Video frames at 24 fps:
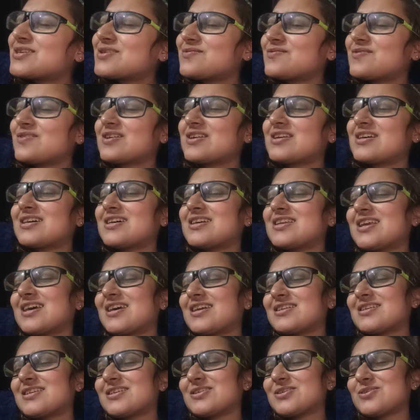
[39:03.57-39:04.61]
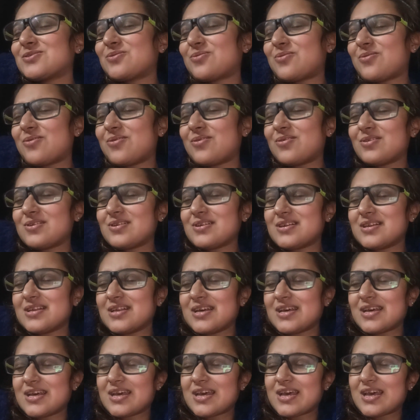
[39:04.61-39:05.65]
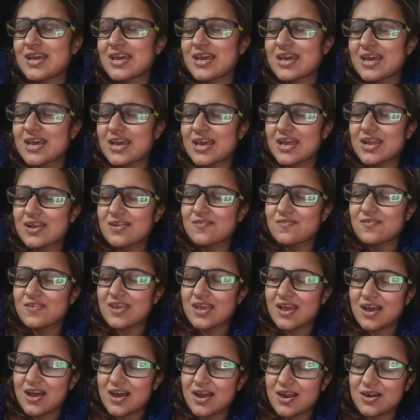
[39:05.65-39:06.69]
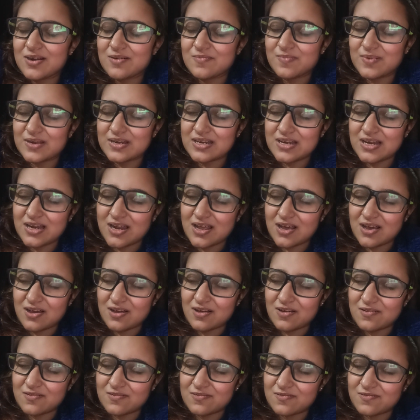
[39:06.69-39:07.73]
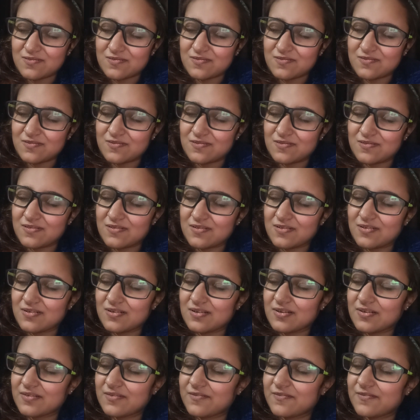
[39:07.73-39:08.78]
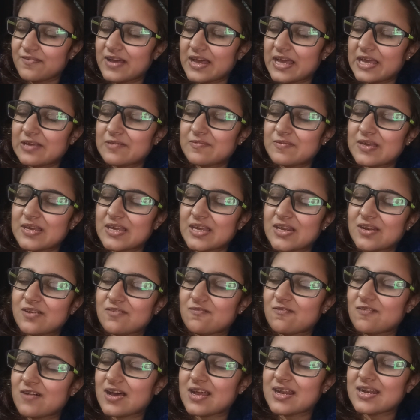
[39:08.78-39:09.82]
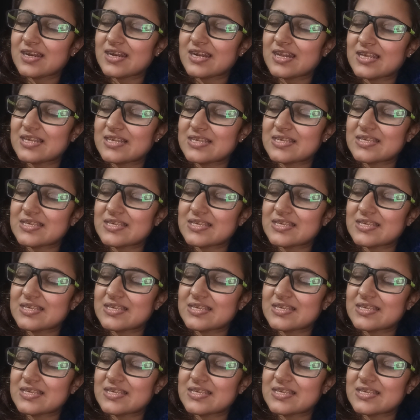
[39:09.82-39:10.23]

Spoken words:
We are connected to all, and we are but love, vibing in oneness.